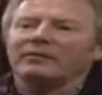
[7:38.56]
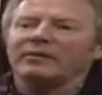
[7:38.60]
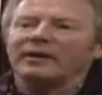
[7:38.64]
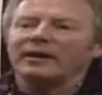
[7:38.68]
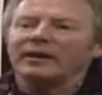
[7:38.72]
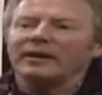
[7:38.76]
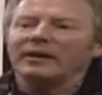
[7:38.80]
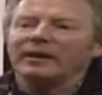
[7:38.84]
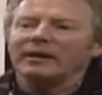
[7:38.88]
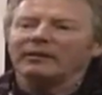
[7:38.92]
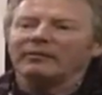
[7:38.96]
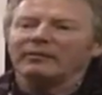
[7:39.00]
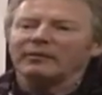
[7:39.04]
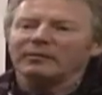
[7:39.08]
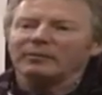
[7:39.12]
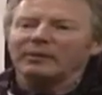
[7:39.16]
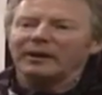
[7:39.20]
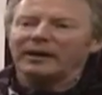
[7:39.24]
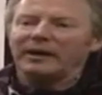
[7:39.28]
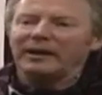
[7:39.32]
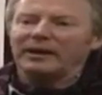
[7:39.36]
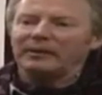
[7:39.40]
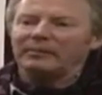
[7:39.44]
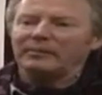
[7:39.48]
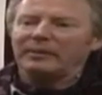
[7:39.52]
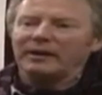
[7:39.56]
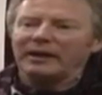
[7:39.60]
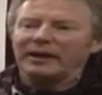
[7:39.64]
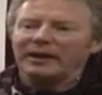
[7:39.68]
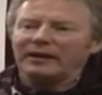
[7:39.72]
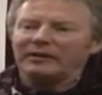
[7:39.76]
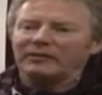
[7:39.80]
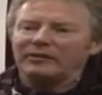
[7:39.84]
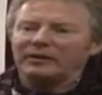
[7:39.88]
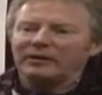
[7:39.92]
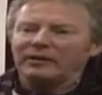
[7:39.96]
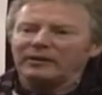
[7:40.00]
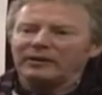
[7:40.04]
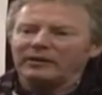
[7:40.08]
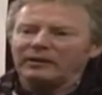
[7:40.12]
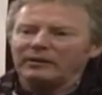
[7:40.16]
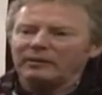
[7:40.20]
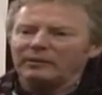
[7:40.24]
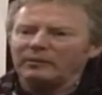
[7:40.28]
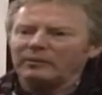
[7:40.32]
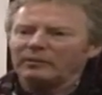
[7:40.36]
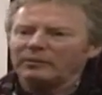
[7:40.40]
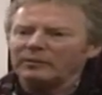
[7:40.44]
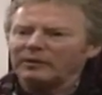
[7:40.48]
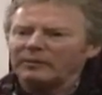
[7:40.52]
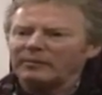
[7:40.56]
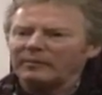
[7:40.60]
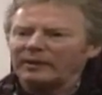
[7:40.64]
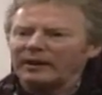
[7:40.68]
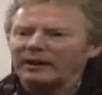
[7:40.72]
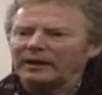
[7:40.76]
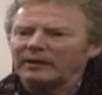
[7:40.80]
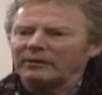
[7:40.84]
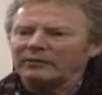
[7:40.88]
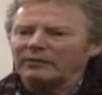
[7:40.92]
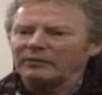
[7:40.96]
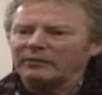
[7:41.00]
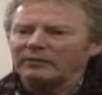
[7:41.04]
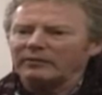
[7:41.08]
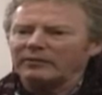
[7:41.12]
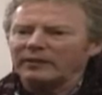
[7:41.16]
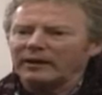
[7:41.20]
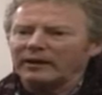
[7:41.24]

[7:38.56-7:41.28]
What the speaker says: really love the way he plays. He was with a band called